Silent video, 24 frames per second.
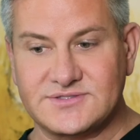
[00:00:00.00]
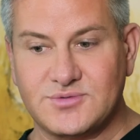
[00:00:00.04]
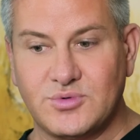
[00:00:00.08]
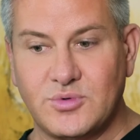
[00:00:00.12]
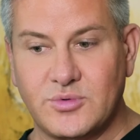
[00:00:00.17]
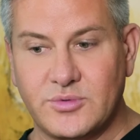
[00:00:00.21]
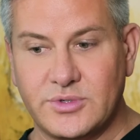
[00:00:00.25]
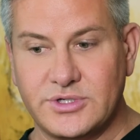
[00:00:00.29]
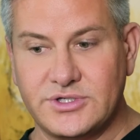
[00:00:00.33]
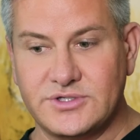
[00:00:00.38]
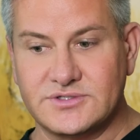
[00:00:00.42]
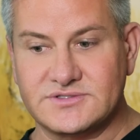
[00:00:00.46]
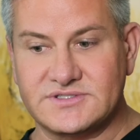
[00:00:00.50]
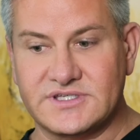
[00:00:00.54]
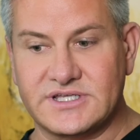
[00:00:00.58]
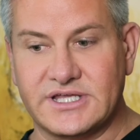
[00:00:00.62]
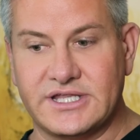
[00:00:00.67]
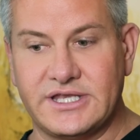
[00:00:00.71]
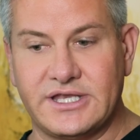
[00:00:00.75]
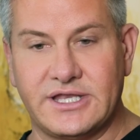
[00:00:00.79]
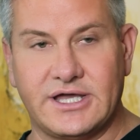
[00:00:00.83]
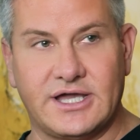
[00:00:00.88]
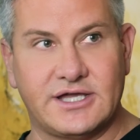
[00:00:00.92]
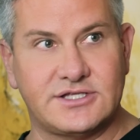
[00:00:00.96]
when we're using a
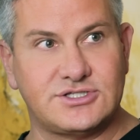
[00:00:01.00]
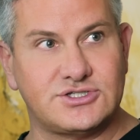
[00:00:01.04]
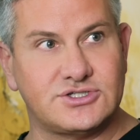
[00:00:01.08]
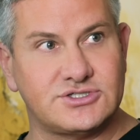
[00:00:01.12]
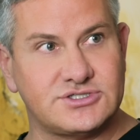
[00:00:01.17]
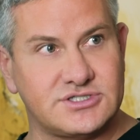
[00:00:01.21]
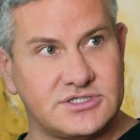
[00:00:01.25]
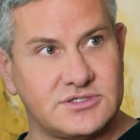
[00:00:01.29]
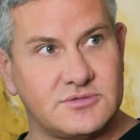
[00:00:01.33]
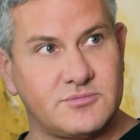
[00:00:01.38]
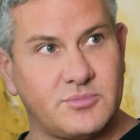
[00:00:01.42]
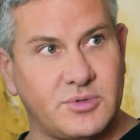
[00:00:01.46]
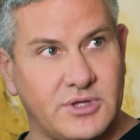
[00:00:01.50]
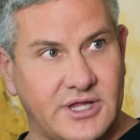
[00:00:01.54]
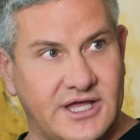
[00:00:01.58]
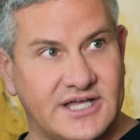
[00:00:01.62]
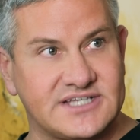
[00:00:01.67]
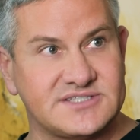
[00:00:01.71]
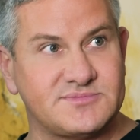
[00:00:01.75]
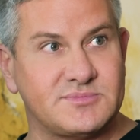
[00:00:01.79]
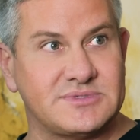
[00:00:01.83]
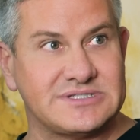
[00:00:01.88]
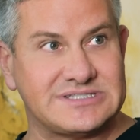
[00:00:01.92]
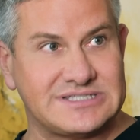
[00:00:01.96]
nitrogen
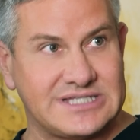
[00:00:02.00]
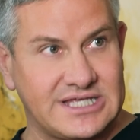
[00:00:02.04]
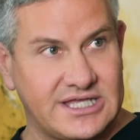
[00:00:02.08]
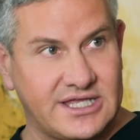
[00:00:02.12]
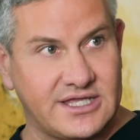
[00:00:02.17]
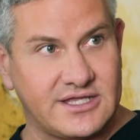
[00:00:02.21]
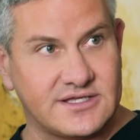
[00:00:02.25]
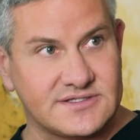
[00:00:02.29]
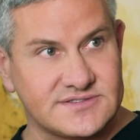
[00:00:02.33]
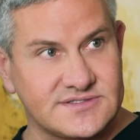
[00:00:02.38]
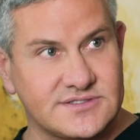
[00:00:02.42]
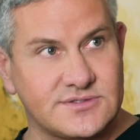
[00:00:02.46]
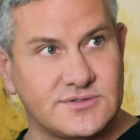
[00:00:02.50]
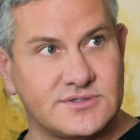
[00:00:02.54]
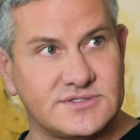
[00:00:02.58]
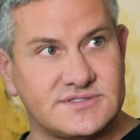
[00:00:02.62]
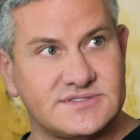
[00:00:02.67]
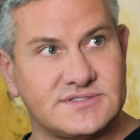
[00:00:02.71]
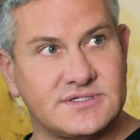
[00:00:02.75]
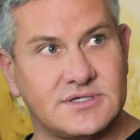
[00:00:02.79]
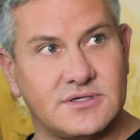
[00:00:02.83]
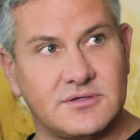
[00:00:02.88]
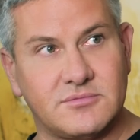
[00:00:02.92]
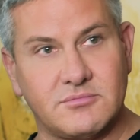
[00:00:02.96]
plasma tank. So
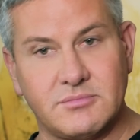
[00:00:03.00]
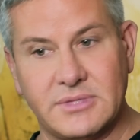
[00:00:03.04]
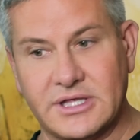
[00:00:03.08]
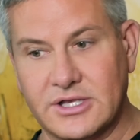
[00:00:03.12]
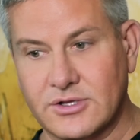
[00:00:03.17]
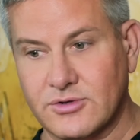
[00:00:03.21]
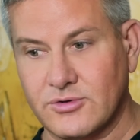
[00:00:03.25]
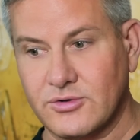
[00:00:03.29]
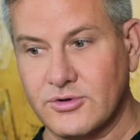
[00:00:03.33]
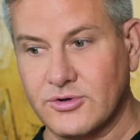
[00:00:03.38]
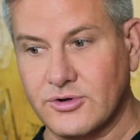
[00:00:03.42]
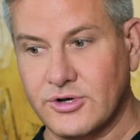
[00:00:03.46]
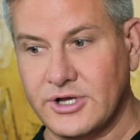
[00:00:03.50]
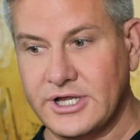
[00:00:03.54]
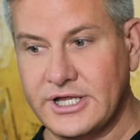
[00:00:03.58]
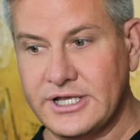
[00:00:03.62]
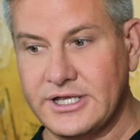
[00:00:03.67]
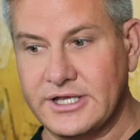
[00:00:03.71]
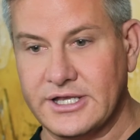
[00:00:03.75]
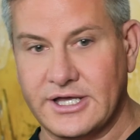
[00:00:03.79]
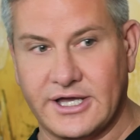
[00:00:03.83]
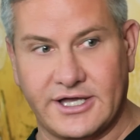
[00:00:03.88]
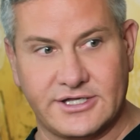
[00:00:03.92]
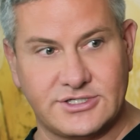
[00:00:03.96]
it's a medical grade
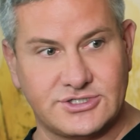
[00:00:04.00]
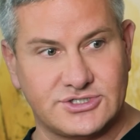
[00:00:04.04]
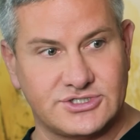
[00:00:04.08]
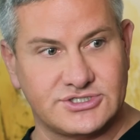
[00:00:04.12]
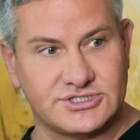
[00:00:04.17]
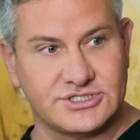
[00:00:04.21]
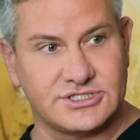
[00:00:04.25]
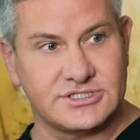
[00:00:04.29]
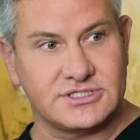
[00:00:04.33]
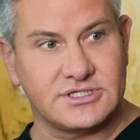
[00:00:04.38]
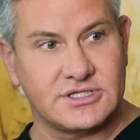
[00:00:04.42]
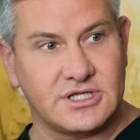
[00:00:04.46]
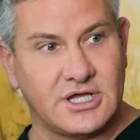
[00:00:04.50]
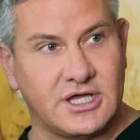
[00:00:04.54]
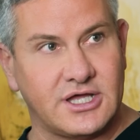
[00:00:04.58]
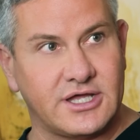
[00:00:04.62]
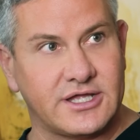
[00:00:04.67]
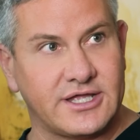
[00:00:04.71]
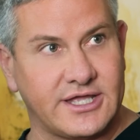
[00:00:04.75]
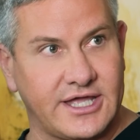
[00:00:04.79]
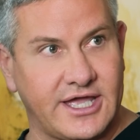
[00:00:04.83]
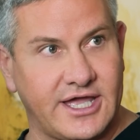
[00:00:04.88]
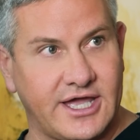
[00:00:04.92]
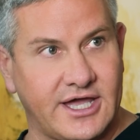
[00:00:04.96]
nitrogen
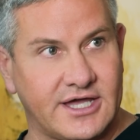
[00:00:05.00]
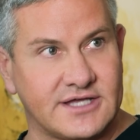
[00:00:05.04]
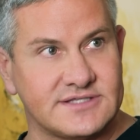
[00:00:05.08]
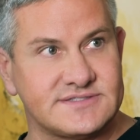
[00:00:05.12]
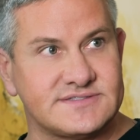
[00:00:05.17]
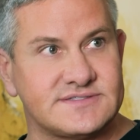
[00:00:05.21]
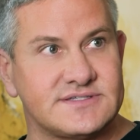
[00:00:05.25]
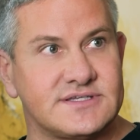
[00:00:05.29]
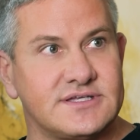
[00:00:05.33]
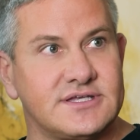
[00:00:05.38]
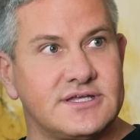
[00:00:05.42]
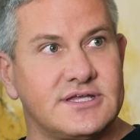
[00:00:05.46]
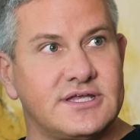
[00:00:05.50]
gas.